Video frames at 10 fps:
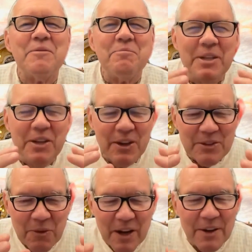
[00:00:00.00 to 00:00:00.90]

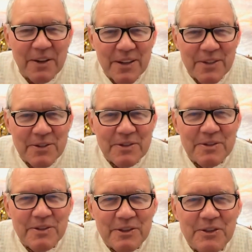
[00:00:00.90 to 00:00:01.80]
because one is
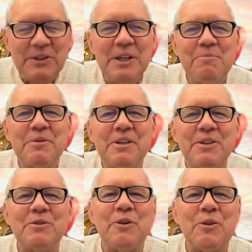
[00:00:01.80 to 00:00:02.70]
steeped in
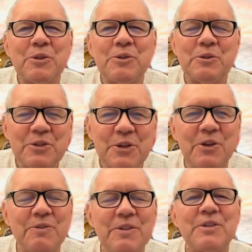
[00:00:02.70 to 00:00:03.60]
devotional
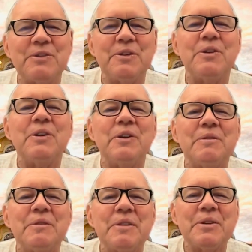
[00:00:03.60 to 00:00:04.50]
service of the Lord,
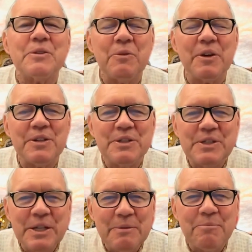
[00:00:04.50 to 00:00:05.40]
because one is
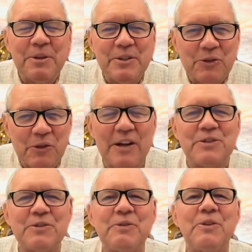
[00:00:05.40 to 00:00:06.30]
deeply
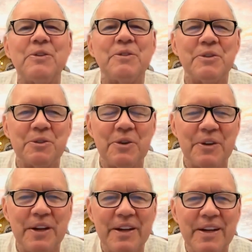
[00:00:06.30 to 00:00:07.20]
trustful of the
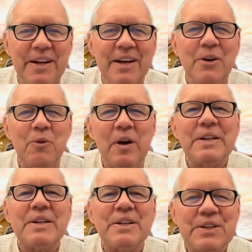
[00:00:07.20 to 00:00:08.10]
Lord,
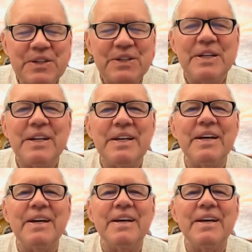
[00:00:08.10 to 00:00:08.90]
one can see